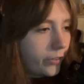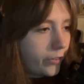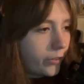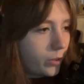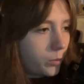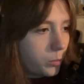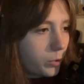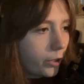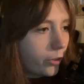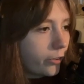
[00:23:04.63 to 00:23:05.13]
is the
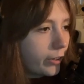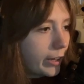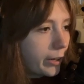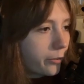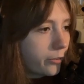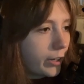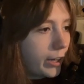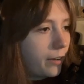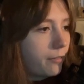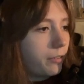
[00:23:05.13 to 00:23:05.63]
worst house
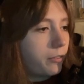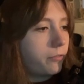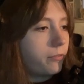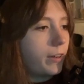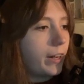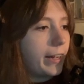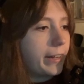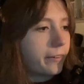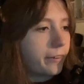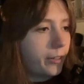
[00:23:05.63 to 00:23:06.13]
to have a
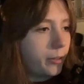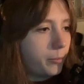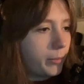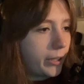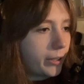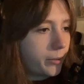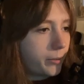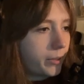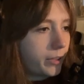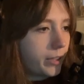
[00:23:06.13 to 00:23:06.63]
fire in, by
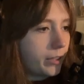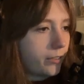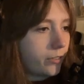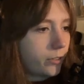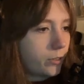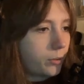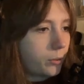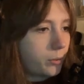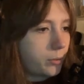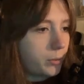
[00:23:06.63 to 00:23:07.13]
the way, because
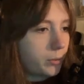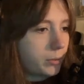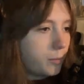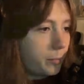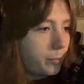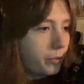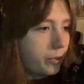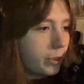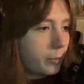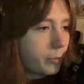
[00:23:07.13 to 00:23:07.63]
you are
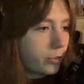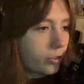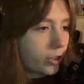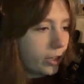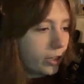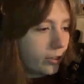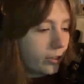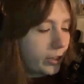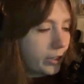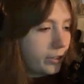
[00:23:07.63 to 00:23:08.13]
pretty much
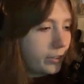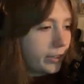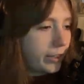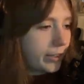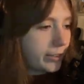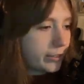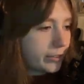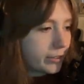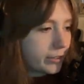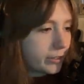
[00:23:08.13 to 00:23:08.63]
guaranteed
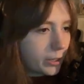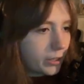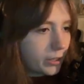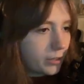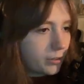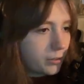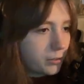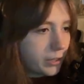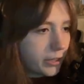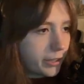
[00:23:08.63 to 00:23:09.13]
death. But you
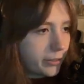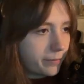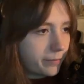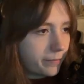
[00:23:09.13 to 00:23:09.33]
know what?